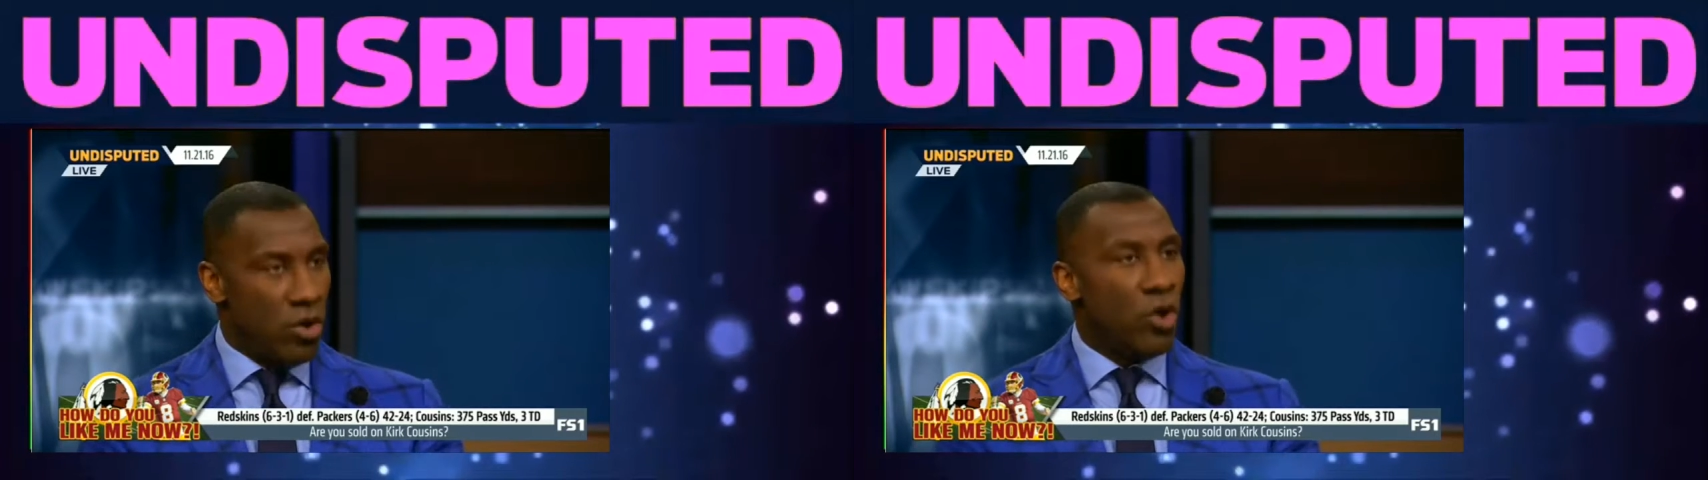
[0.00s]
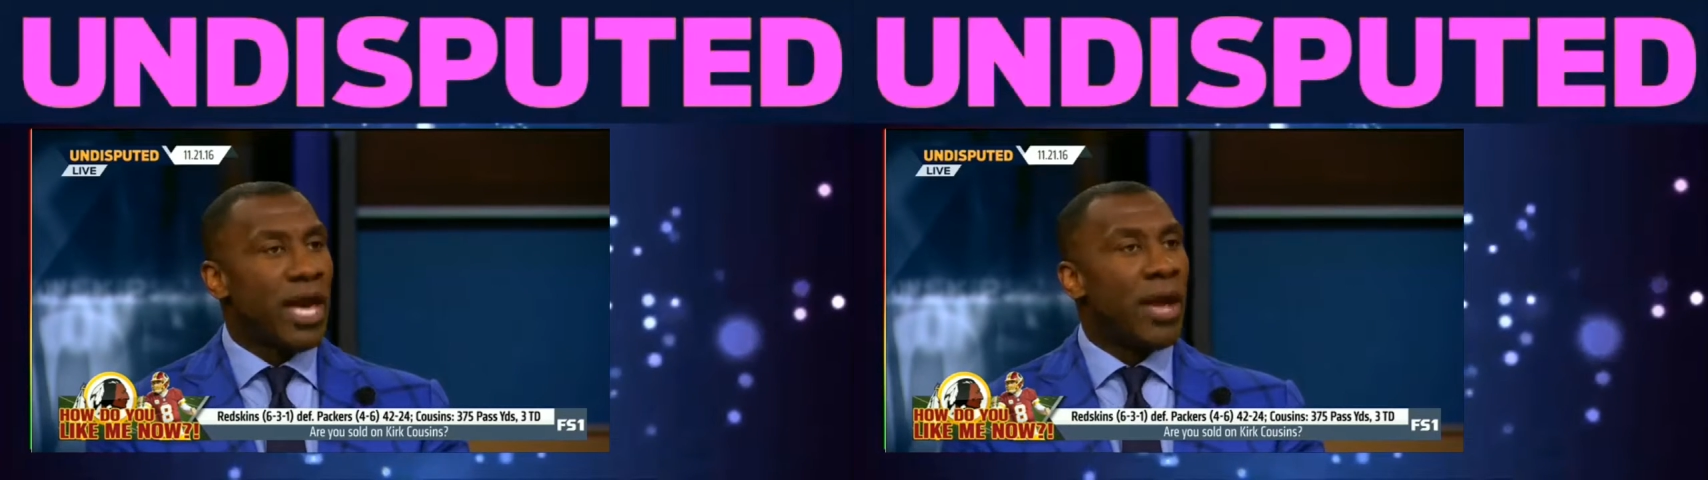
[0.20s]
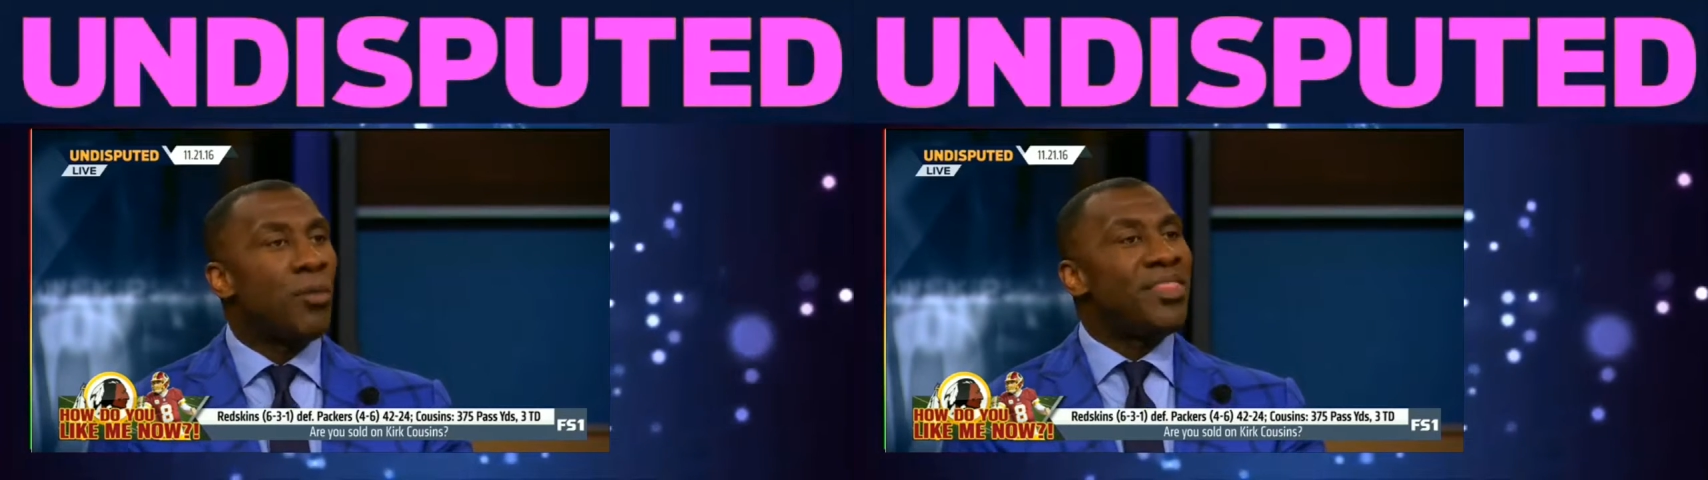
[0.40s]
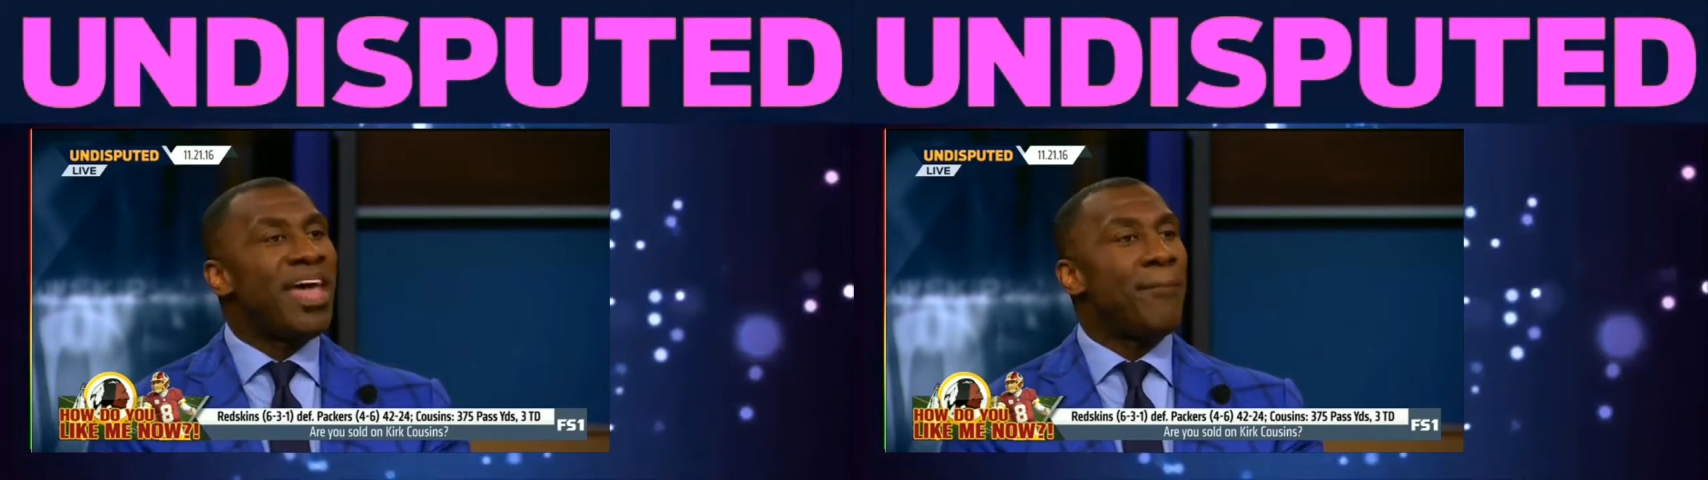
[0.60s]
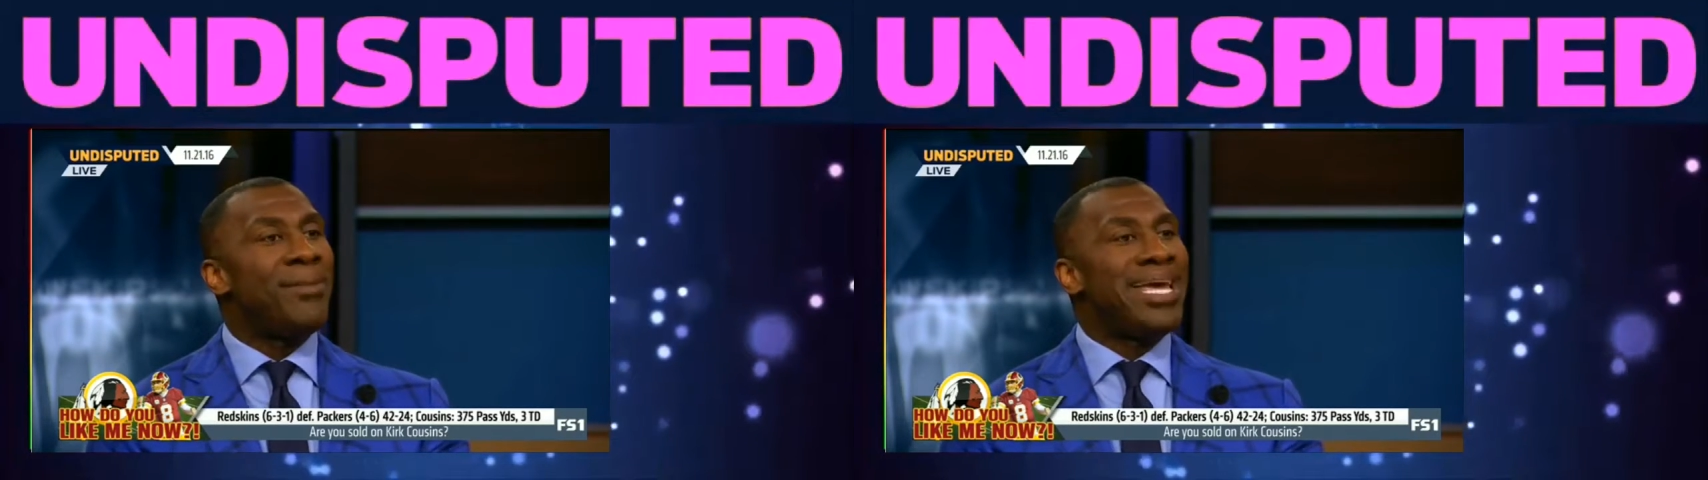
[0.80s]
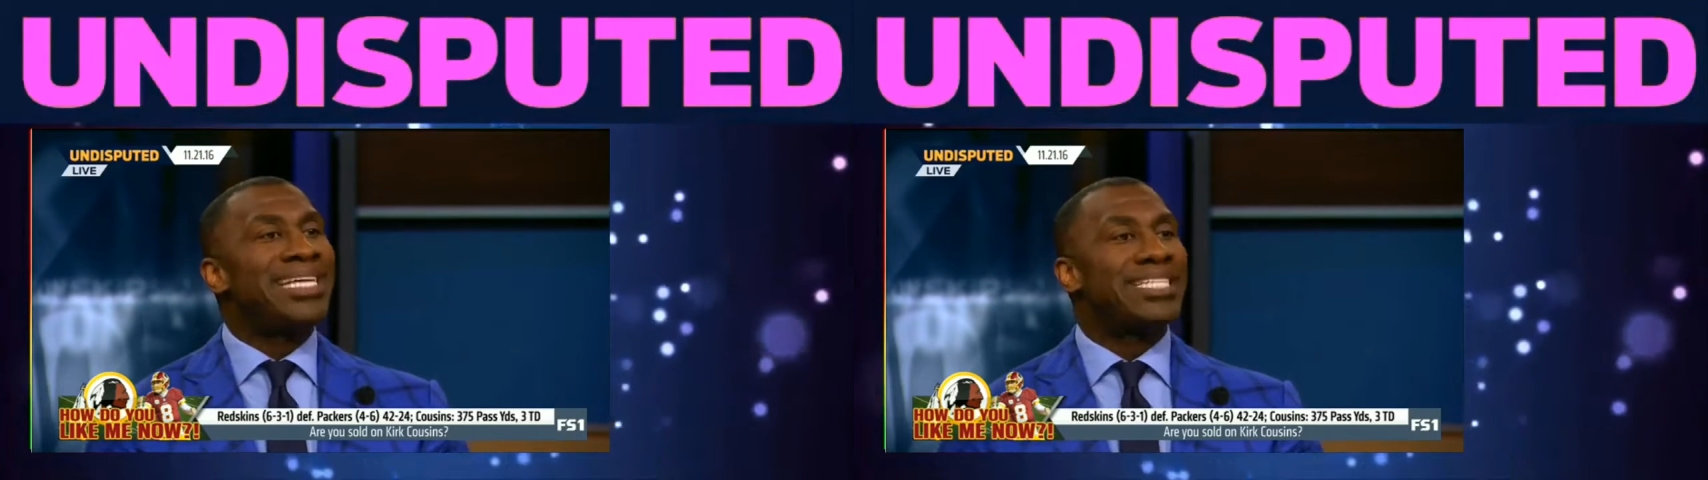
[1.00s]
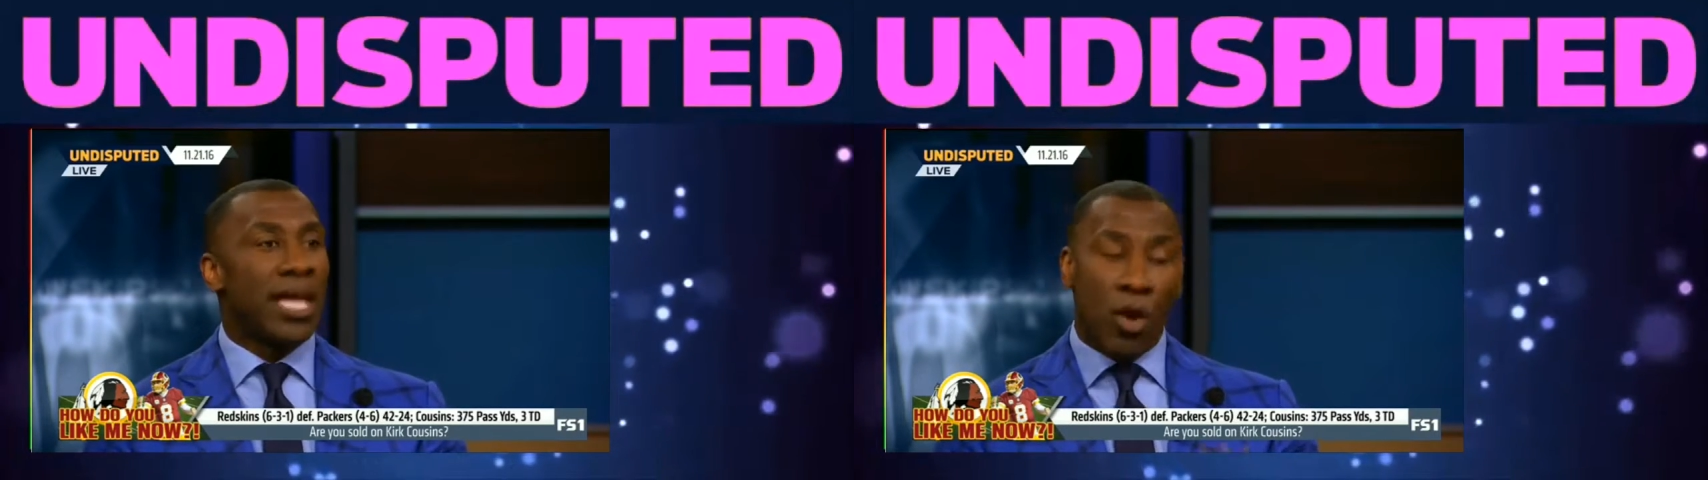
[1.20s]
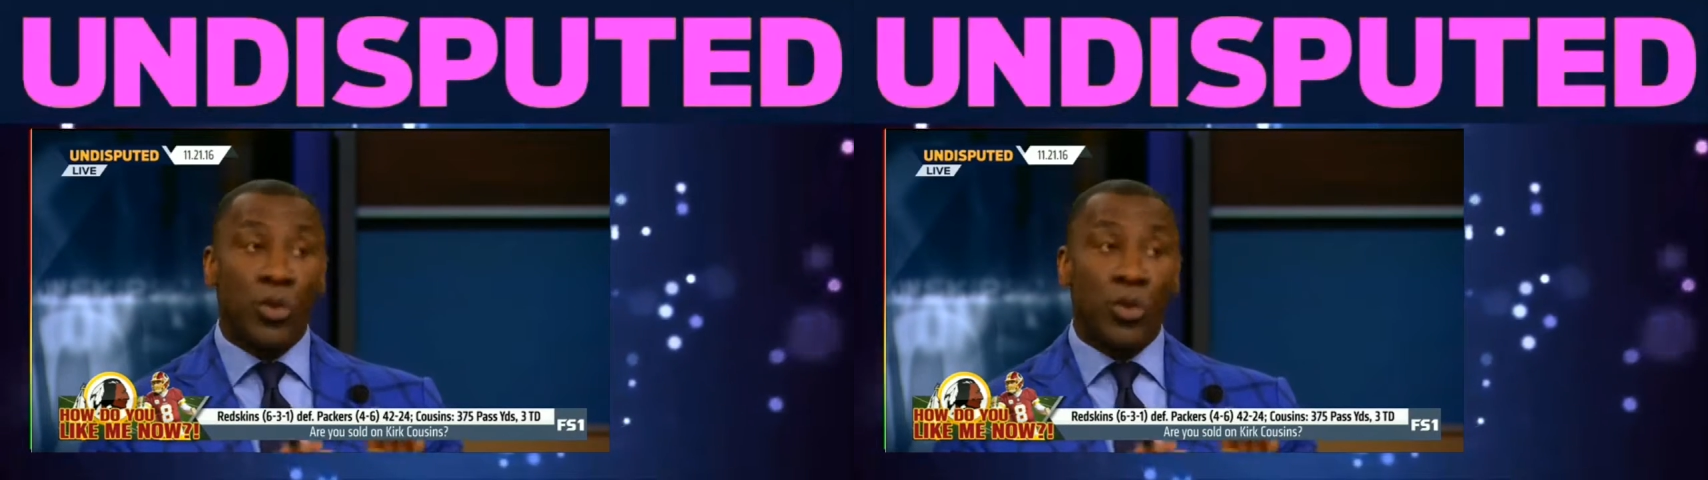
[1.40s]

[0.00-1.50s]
Okay, with that being said,